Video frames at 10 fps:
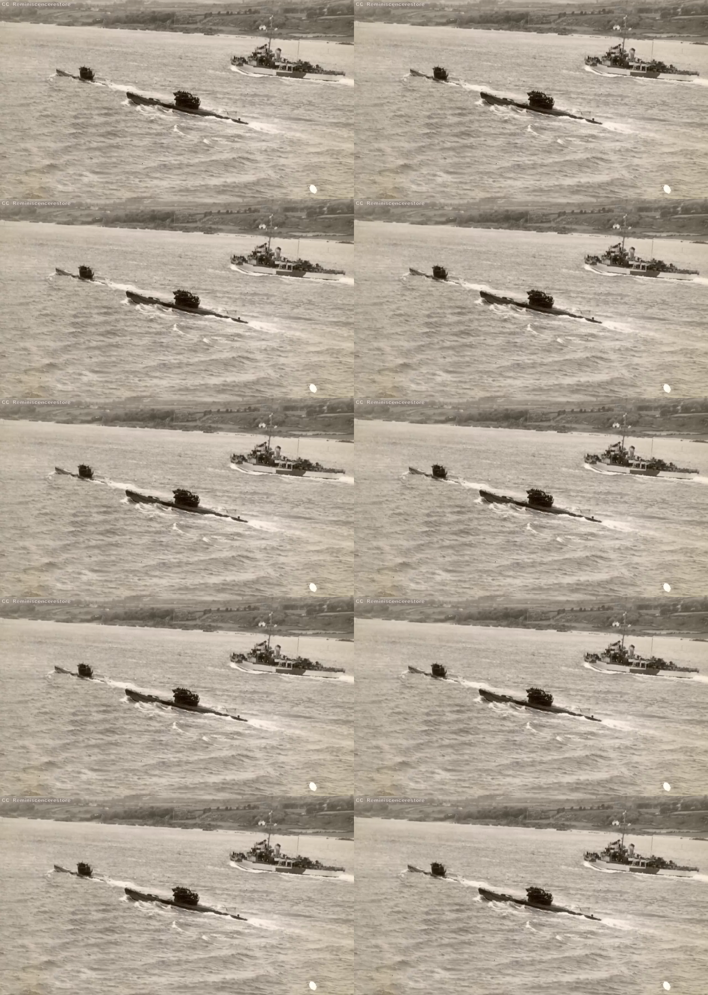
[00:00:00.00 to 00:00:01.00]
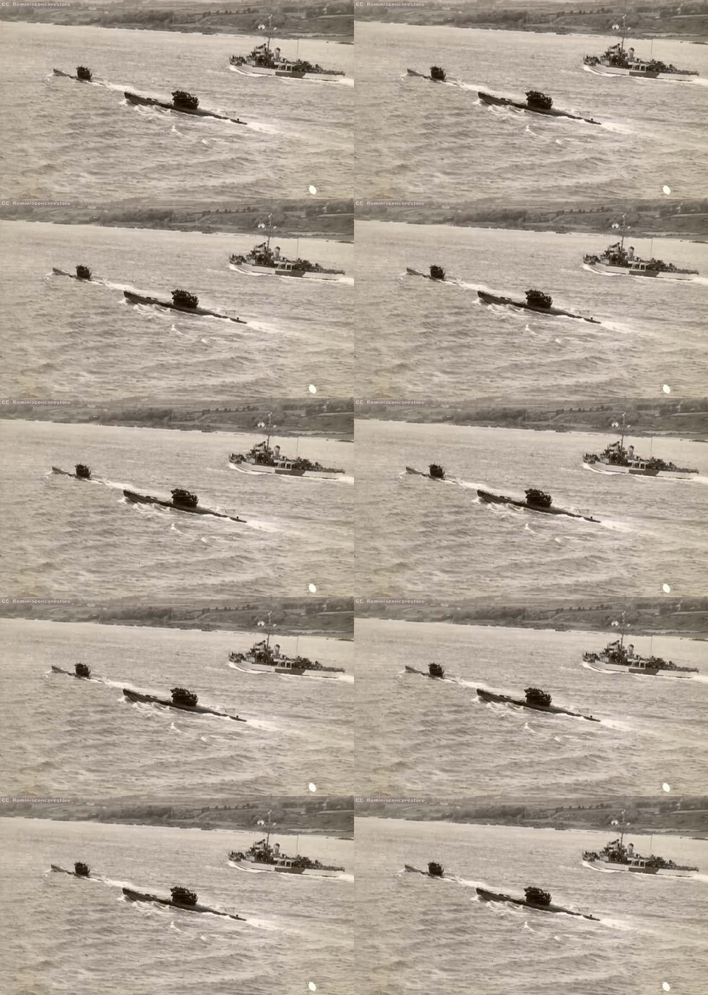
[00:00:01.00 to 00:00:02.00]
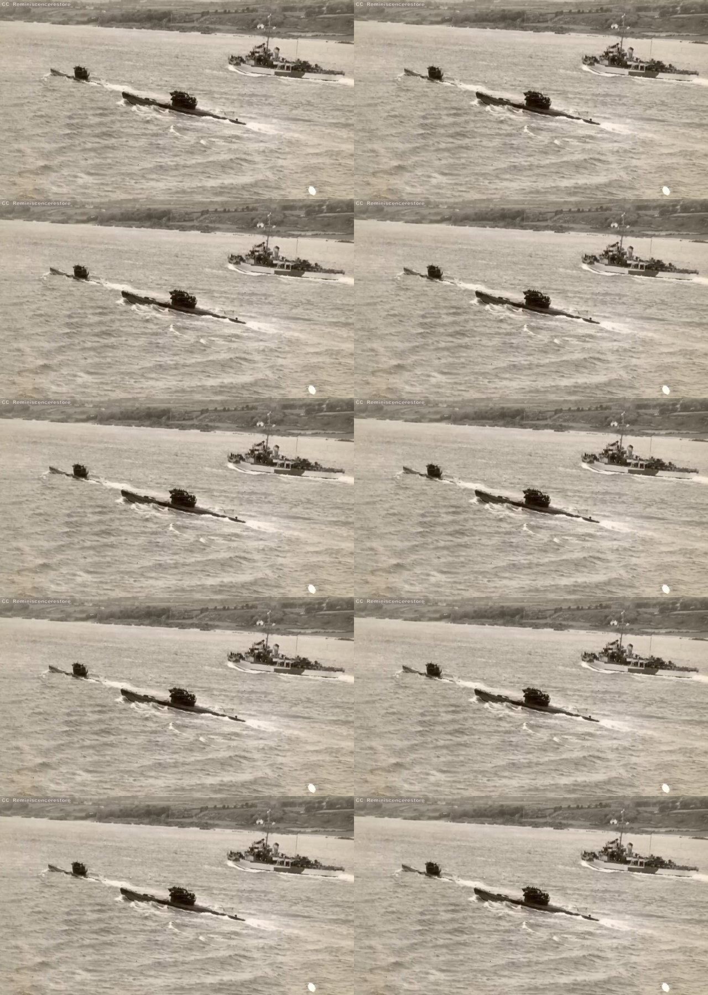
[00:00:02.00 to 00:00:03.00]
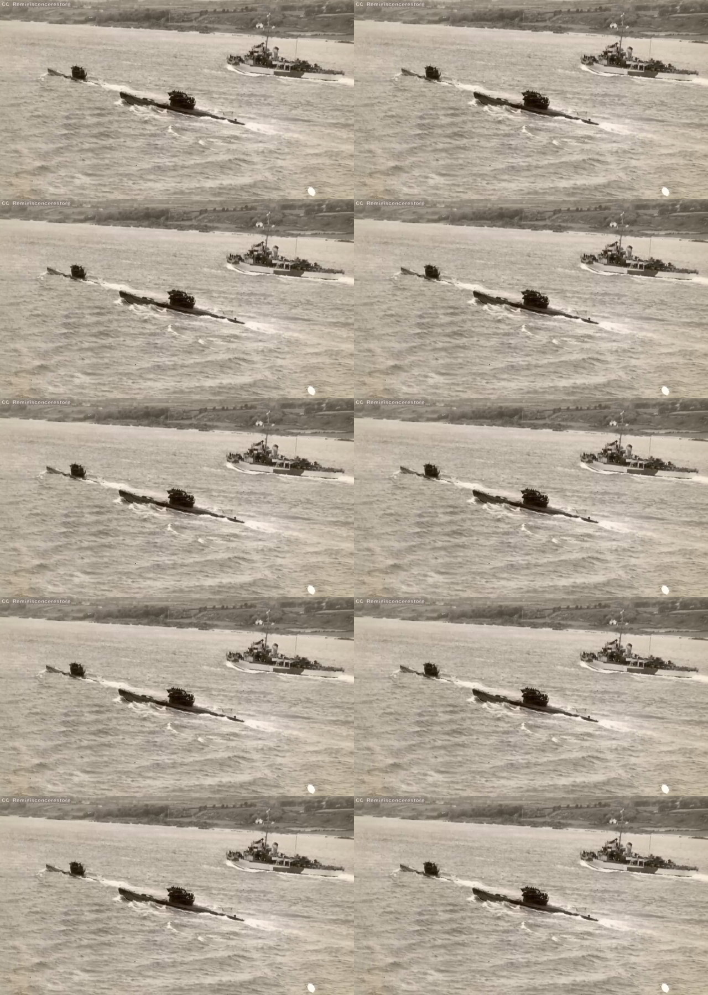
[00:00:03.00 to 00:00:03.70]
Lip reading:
(no speaker visible)